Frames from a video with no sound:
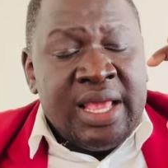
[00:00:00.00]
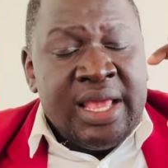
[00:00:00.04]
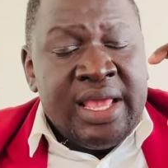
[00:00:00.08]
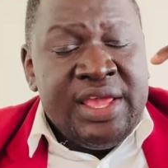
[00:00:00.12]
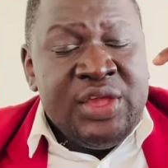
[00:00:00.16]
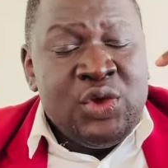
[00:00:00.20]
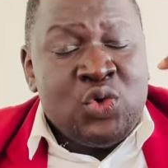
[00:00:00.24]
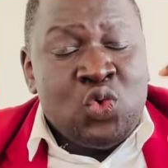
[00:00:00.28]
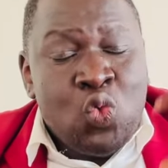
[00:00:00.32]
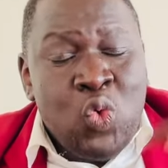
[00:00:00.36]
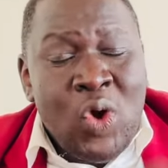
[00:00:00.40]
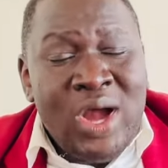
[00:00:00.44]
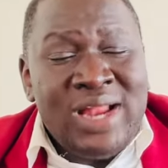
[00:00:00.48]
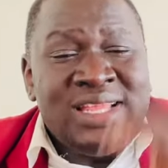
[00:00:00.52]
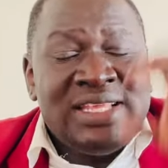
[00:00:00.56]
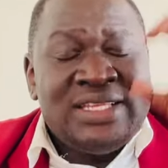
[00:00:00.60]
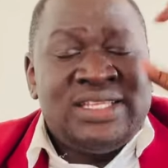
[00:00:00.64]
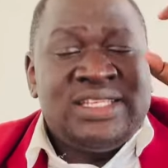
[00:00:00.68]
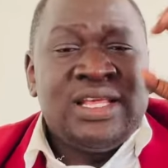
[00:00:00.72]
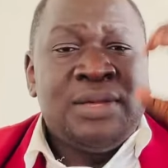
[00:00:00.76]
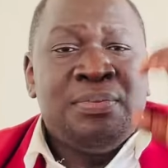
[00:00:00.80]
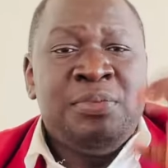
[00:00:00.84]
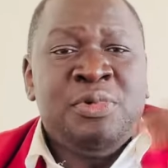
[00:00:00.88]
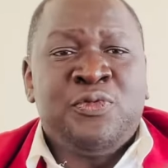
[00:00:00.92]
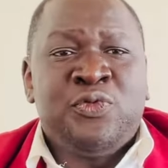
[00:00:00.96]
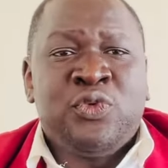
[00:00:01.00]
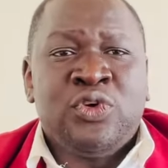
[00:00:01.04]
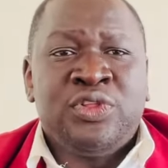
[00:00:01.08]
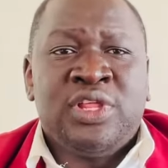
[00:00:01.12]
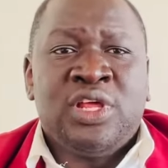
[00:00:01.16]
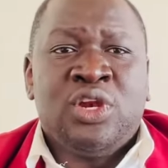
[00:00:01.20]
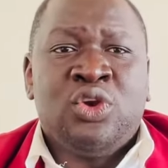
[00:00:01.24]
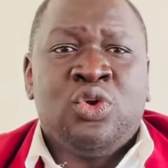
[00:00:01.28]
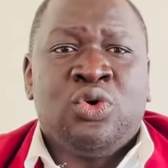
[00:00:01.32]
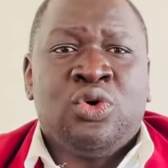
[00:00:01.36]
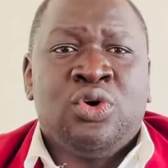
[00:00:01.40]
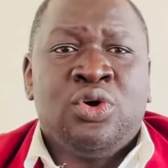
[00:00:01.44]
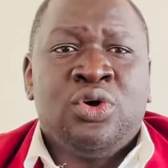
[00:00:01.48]
equality before the
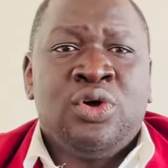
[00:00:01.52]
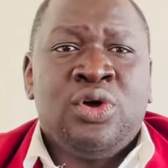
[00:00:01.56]
law.